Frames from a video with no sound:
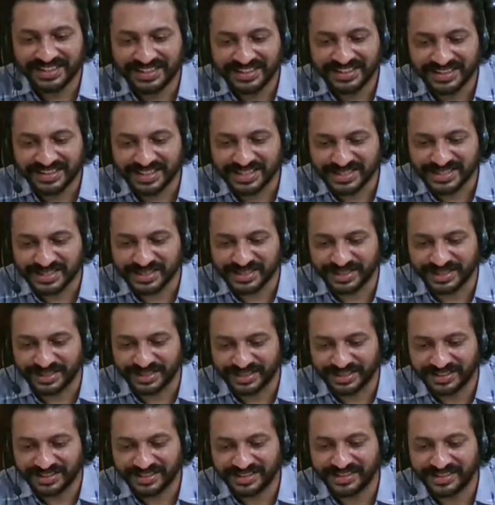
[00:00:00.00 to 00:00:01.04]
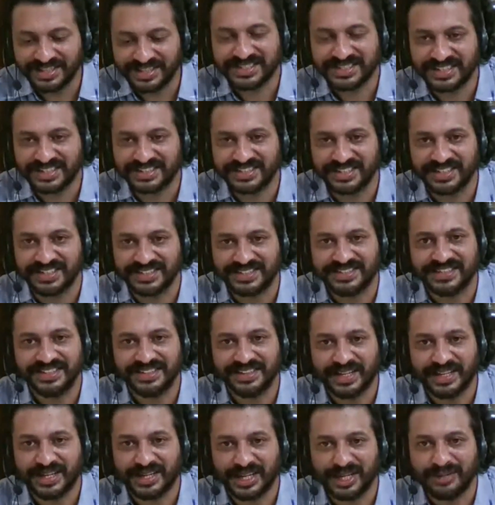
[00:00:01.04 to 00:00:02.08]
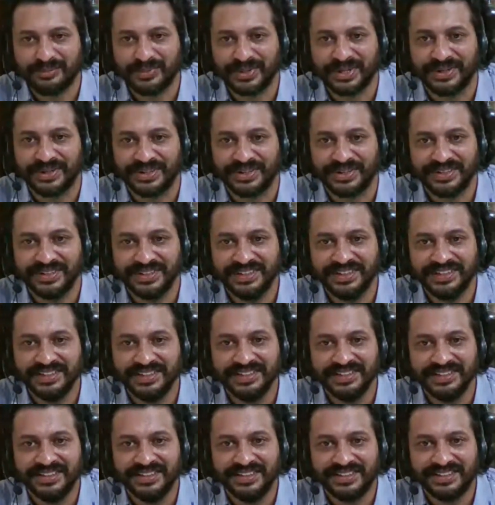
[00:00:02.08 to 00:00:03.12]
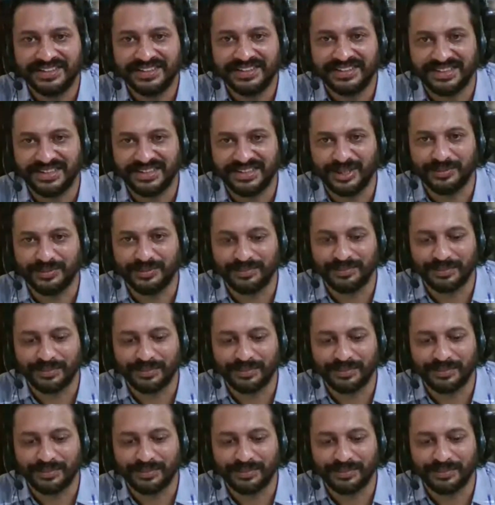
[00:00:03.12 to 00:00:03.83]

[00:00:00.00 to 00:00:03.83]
these destructions that happened, for